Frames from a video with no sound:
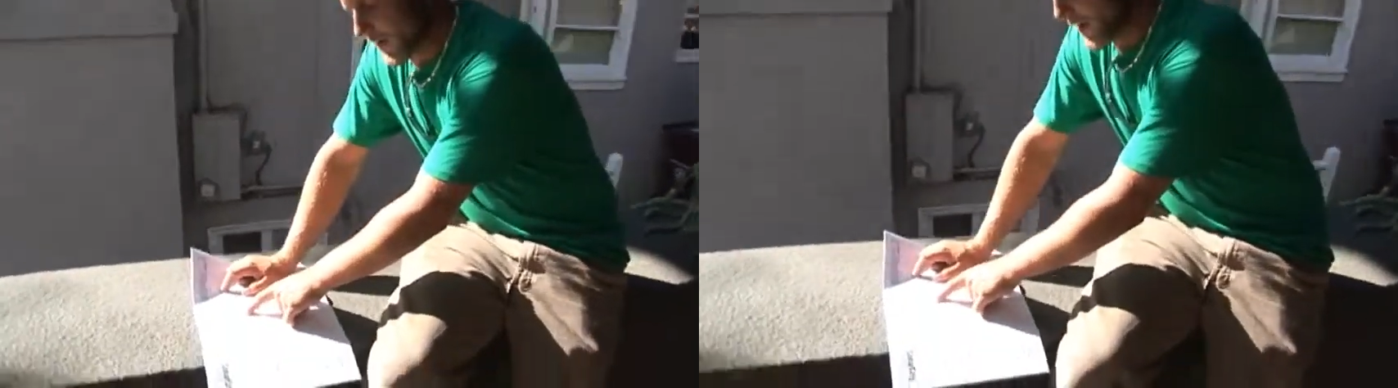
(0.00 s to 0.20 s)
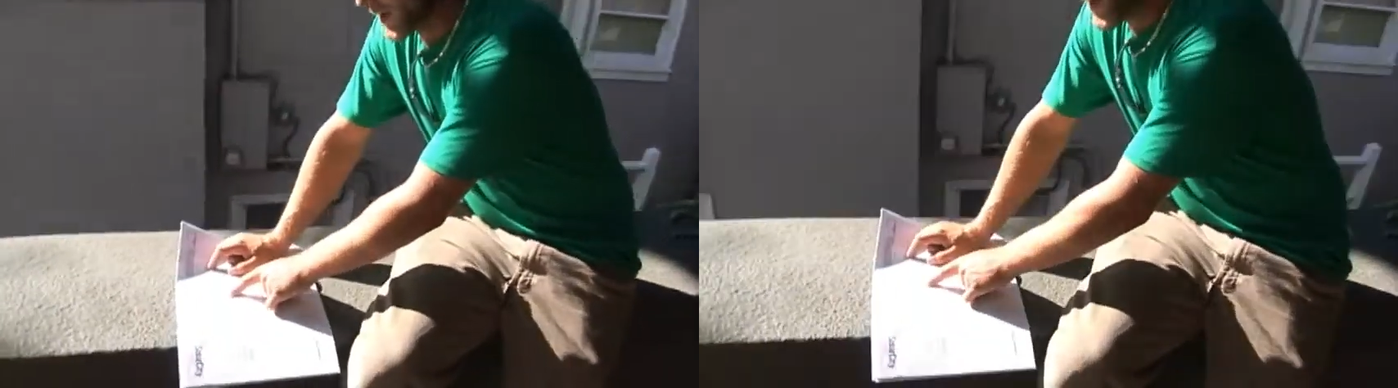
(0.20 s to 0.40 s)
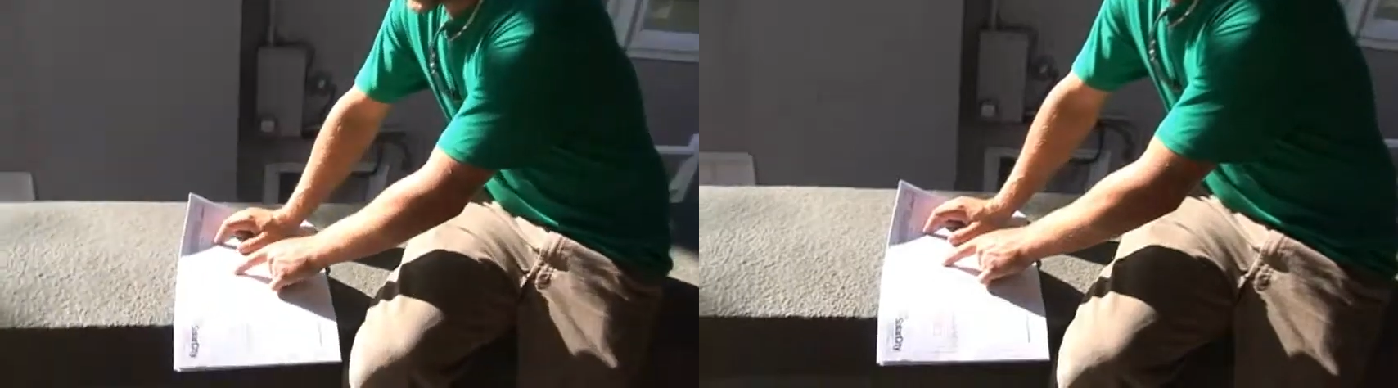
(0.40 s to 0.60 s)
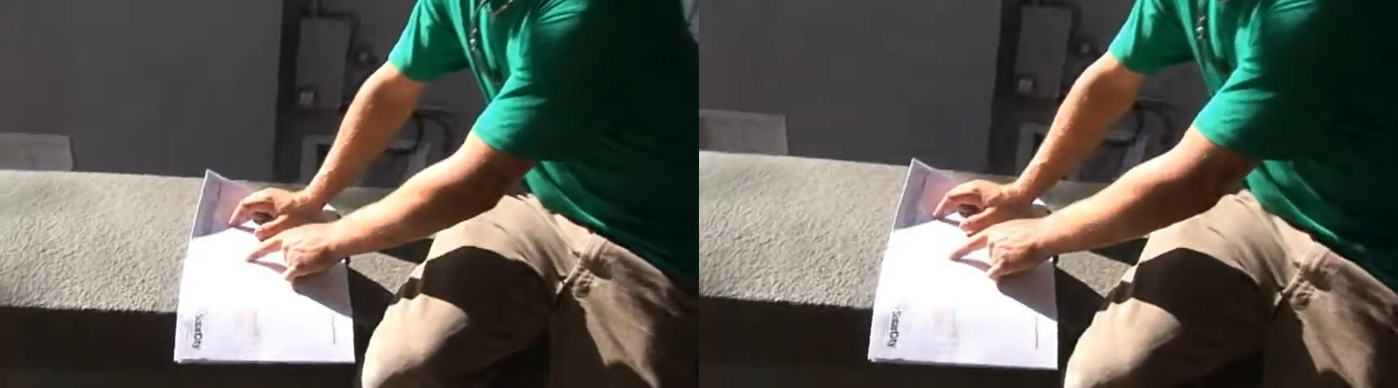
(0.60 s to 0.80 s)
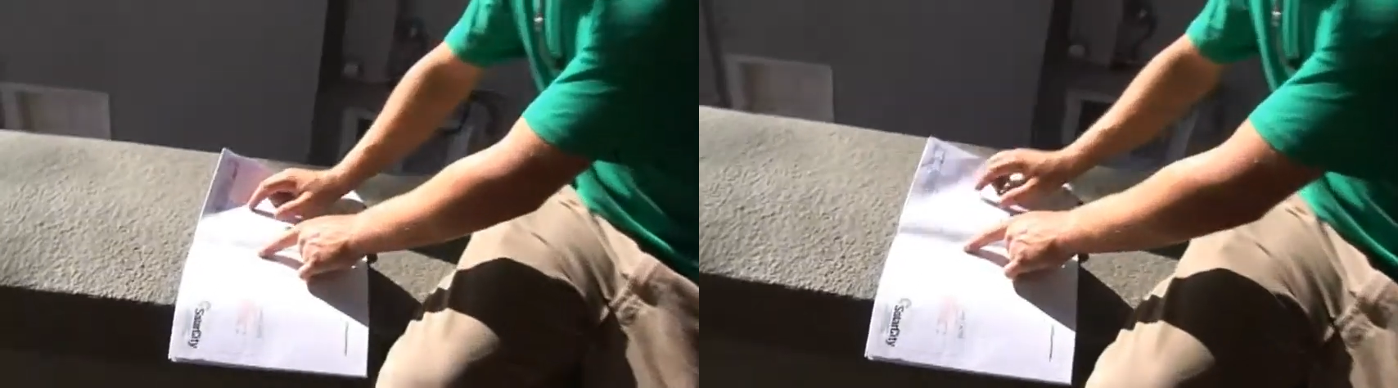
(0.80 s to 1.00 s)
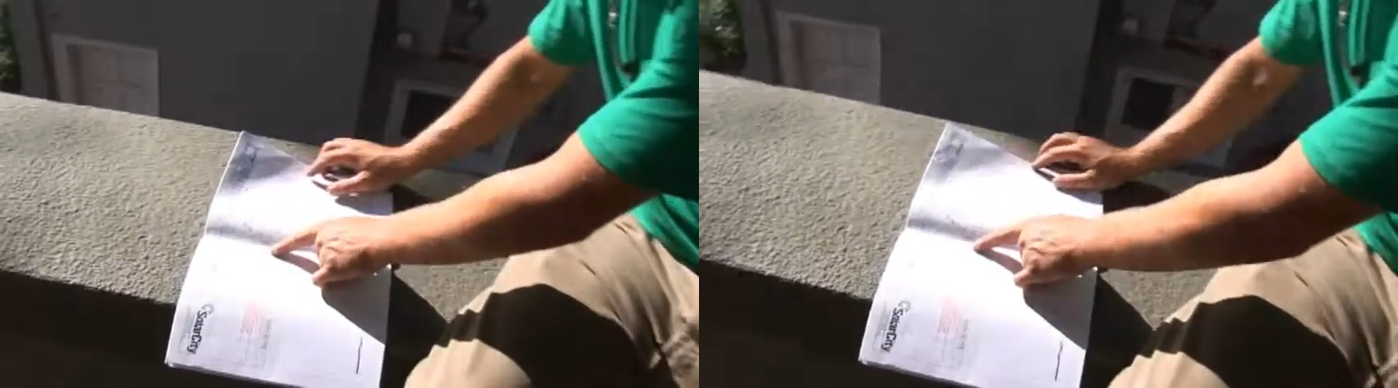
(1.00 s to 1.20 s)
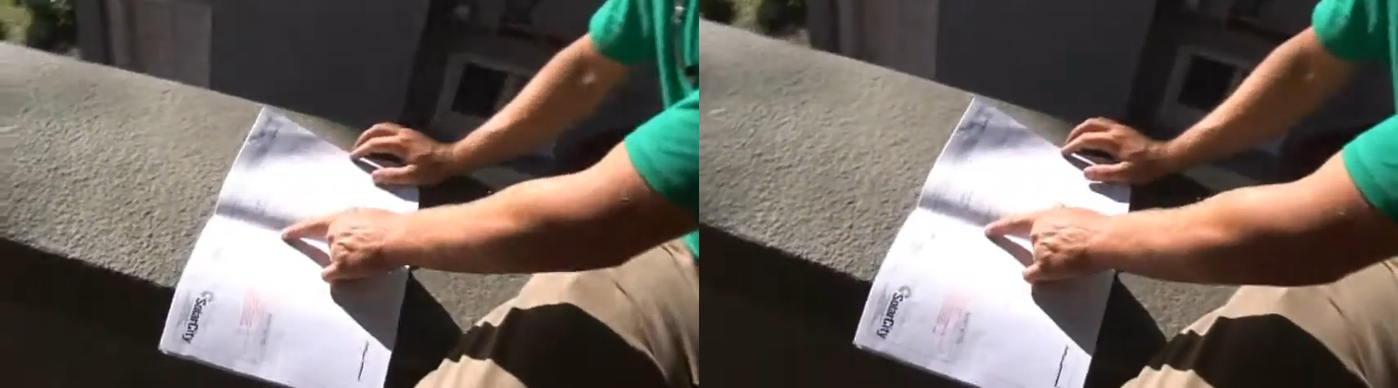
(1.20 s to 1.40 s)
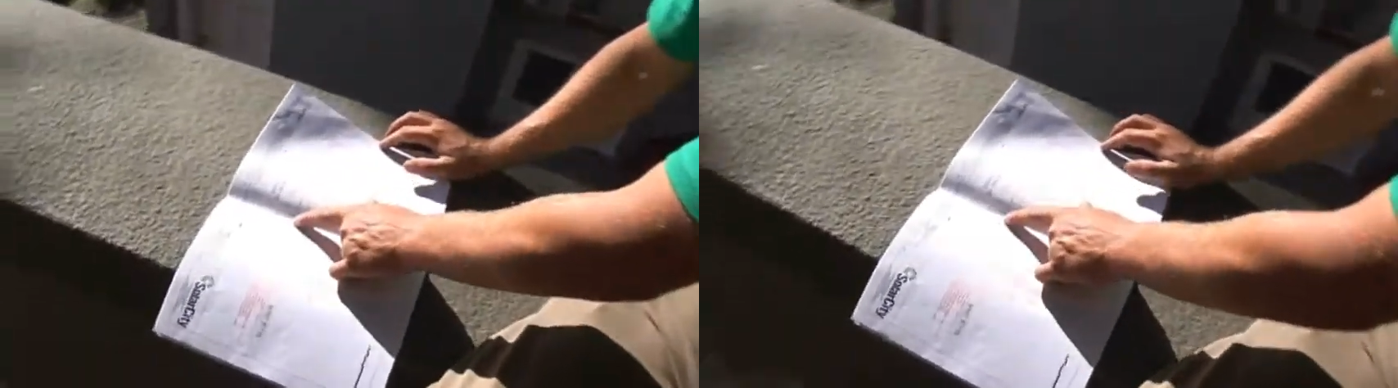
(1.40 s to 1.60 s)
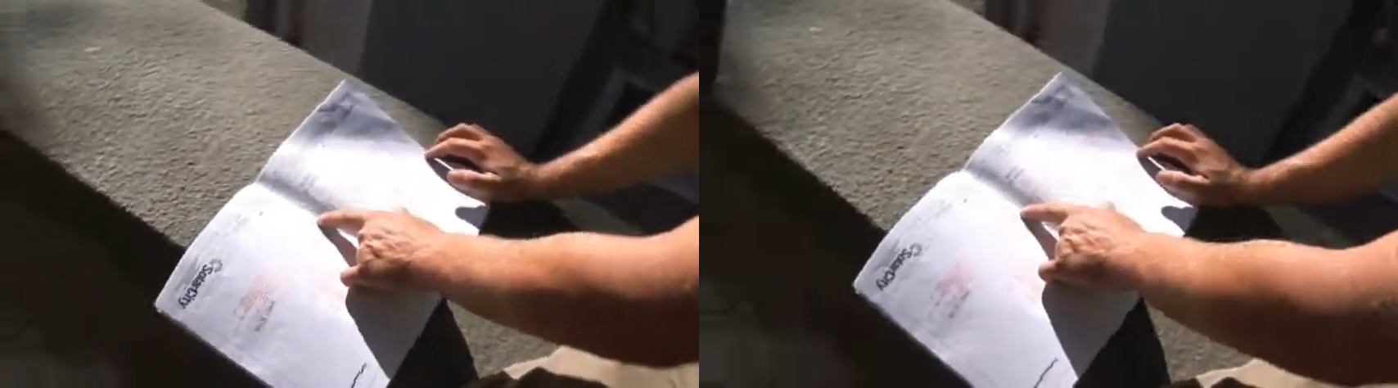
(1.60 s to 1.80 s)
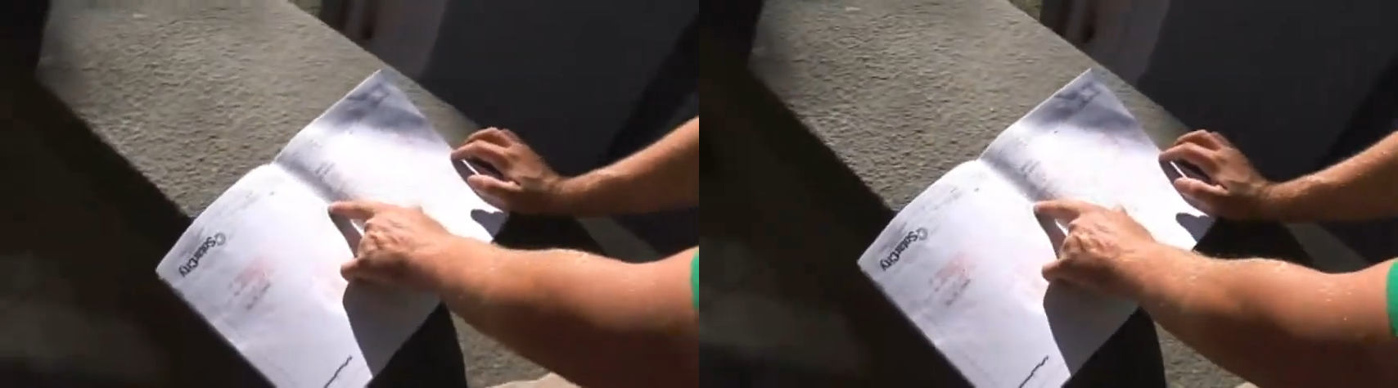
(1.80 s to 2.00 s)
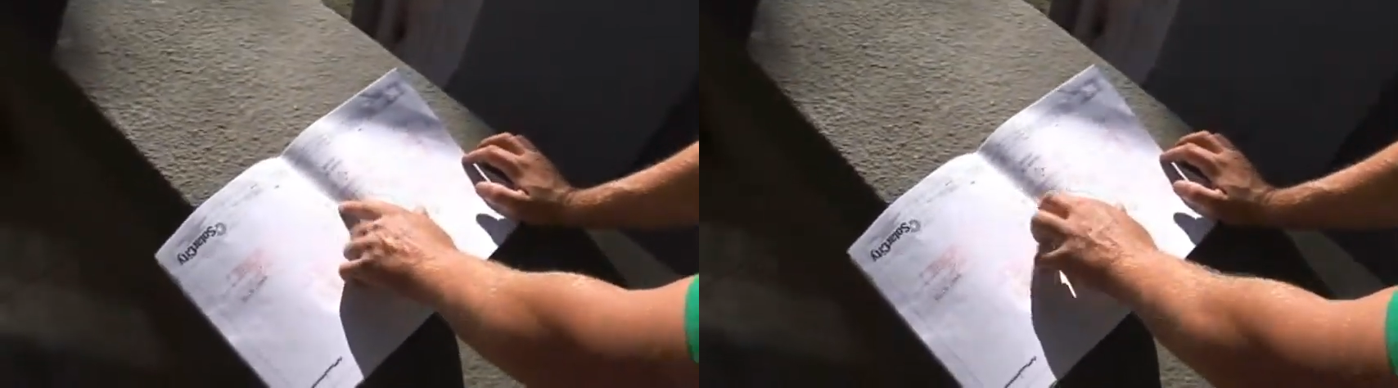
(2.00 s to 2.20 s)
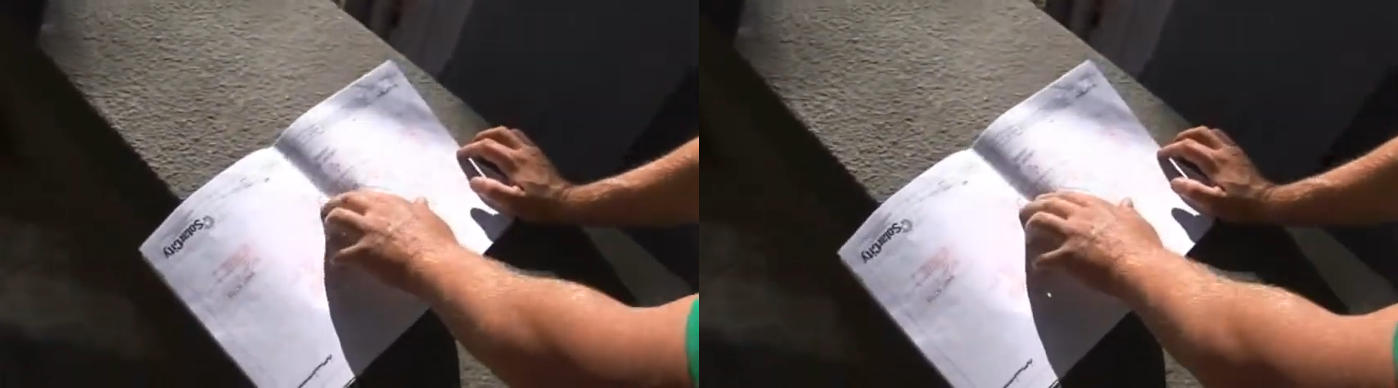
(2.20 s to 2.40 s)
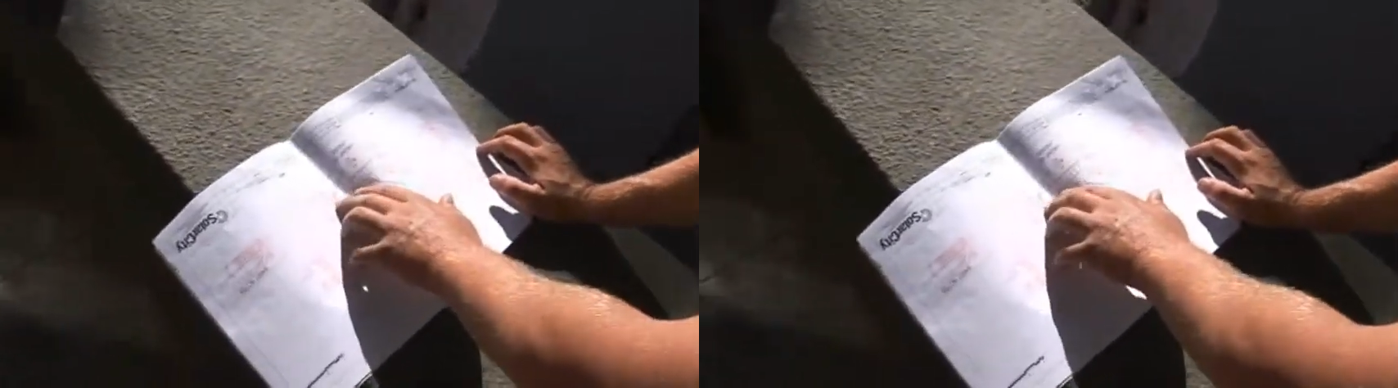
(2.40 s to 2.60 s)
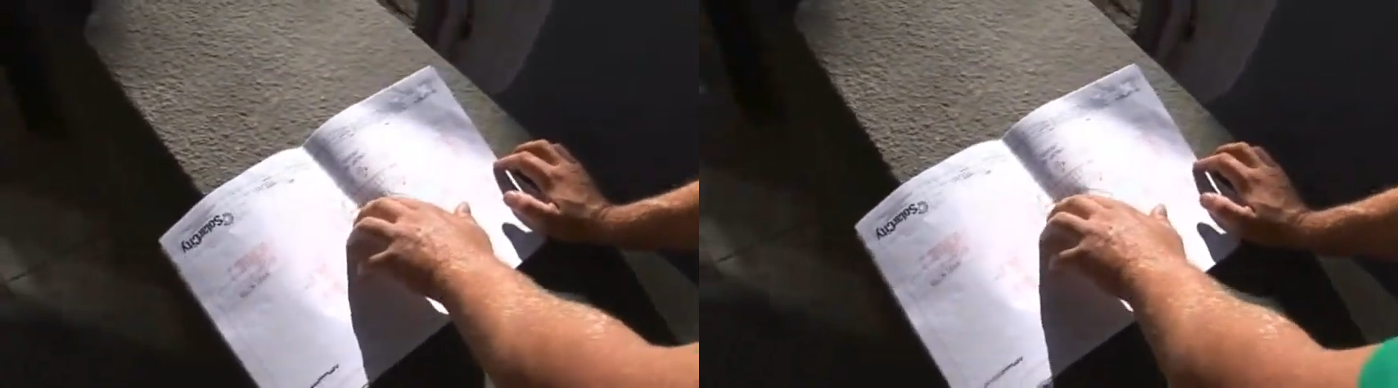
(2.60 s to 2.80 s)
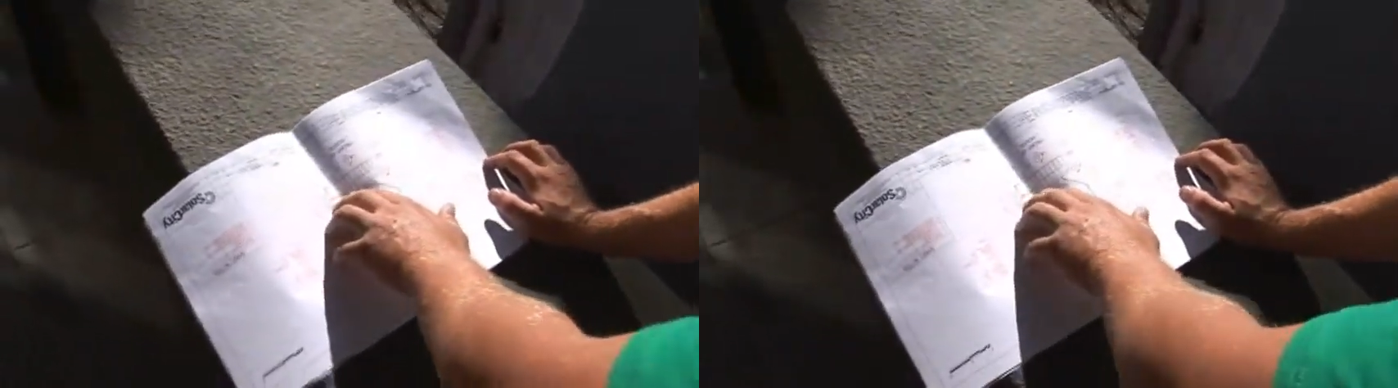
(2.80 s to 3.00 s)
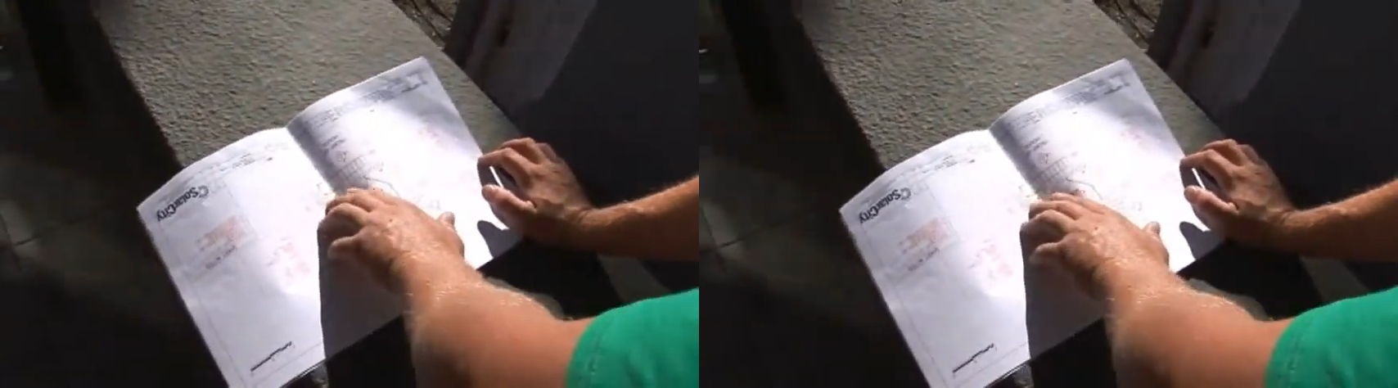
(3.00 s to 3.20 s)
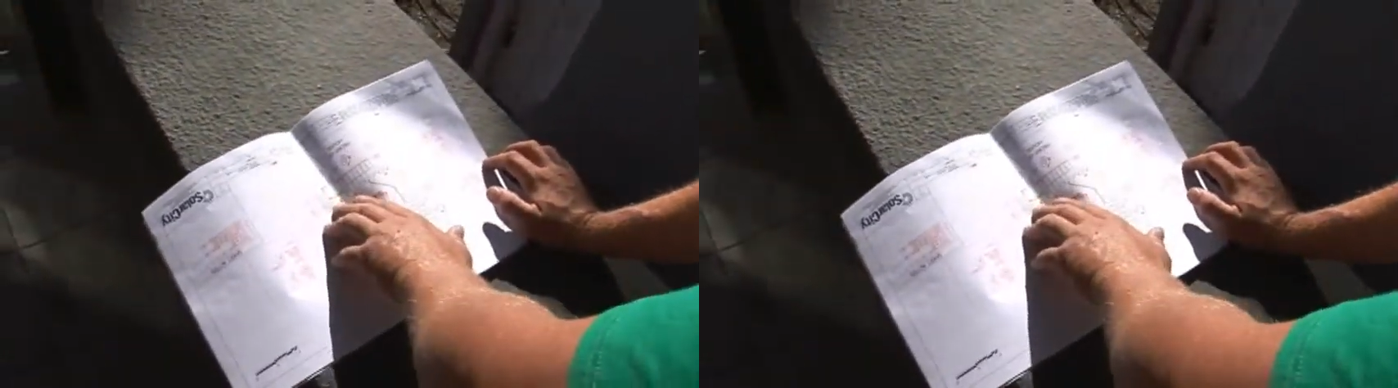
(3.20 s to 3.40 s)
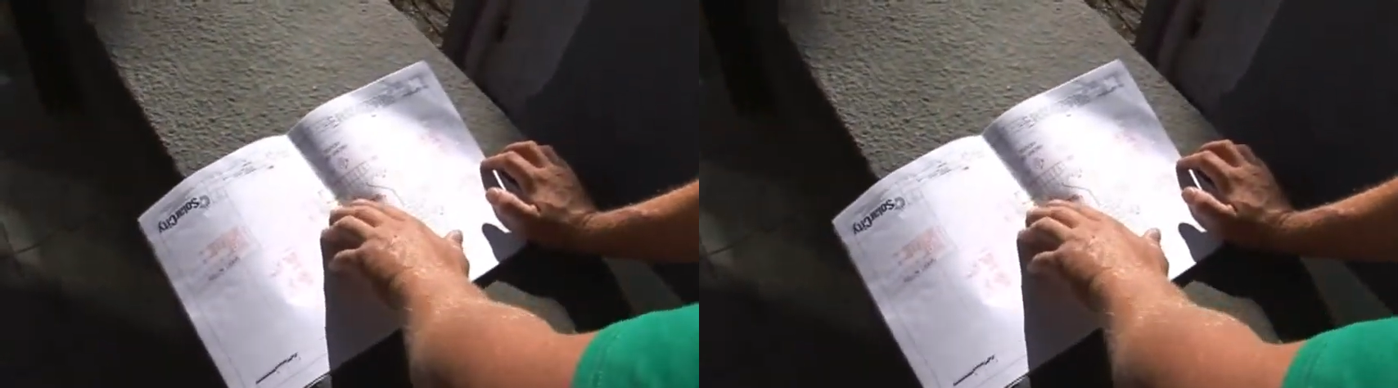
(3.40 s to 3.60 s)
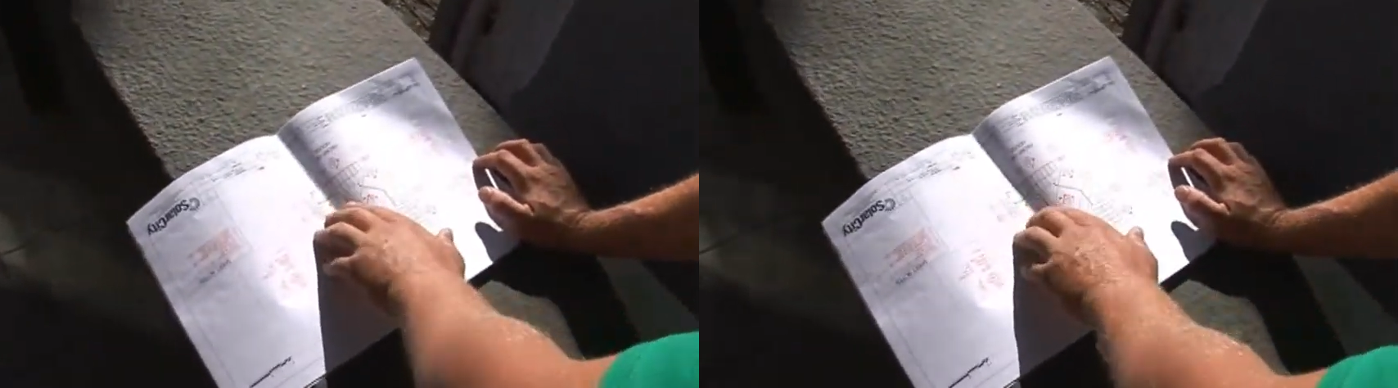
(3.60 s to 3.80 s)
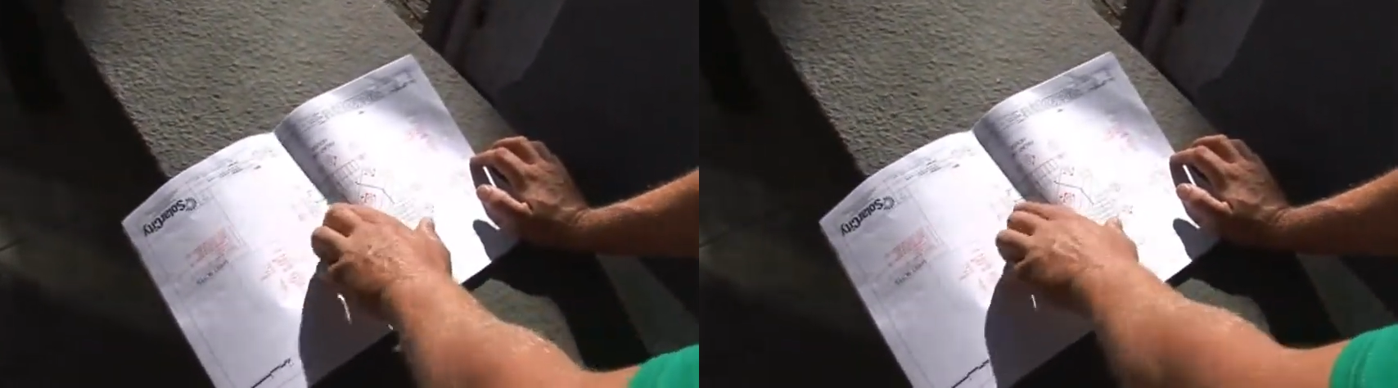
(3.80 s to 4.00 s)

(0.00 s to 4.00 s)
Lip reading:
No face is visible, so there are no lips to read.